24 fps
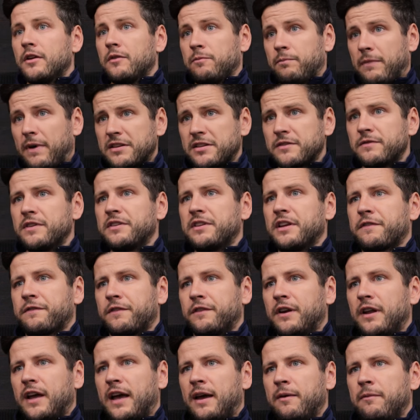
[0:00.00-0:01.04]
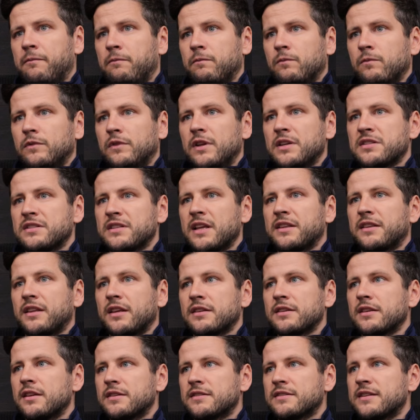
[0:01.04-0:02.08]
Massively different. Isn't it
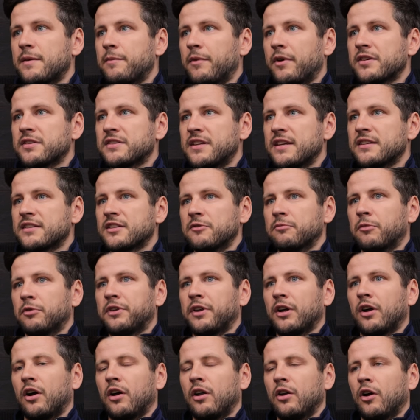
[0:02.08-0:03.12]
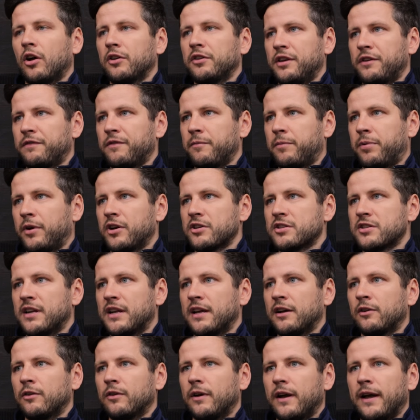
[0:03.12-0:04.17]
the similar system, but they've got a lot of different
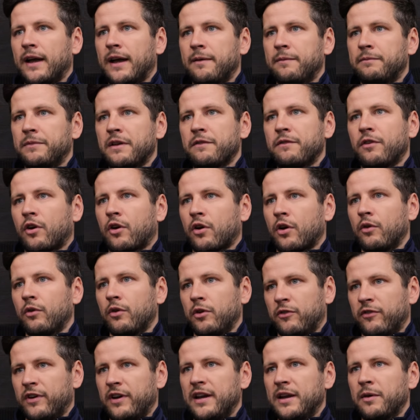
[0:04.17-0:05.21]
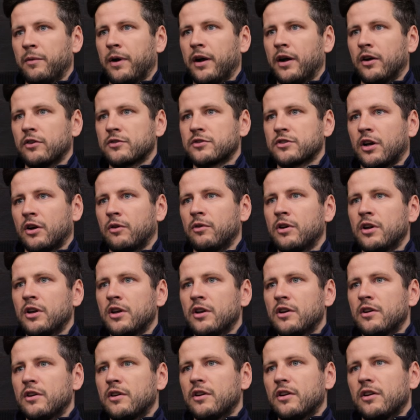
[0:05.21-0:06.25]
personnel. They've recruited really well, so
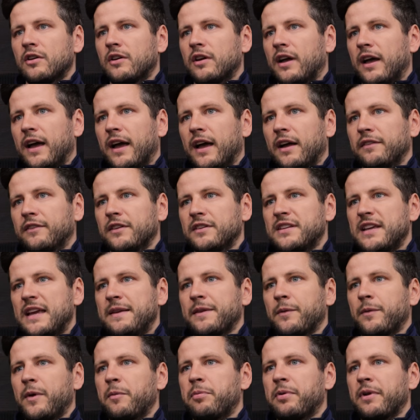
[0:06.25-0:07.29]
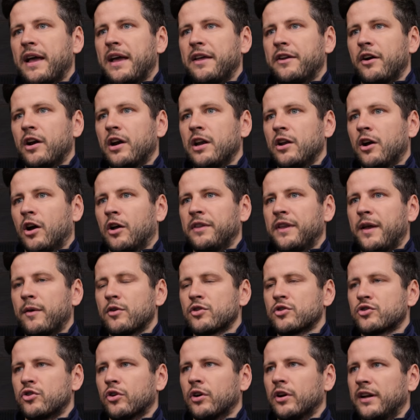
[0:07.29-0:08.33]
the team that we played early on, they
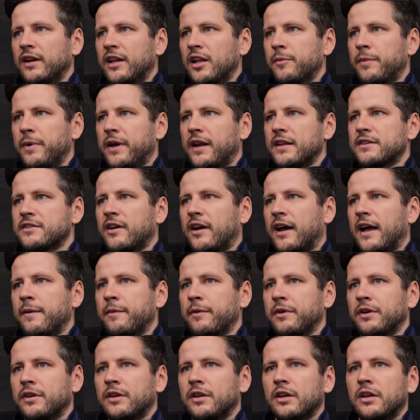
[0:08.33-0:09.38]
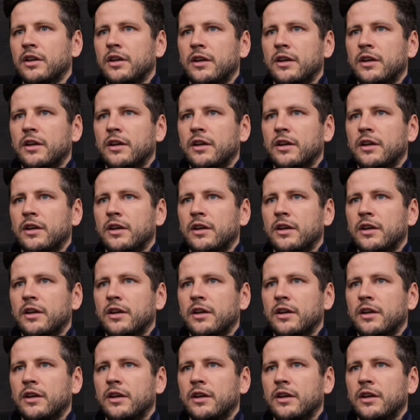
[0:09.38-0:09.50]
were struggling a little bit at the time,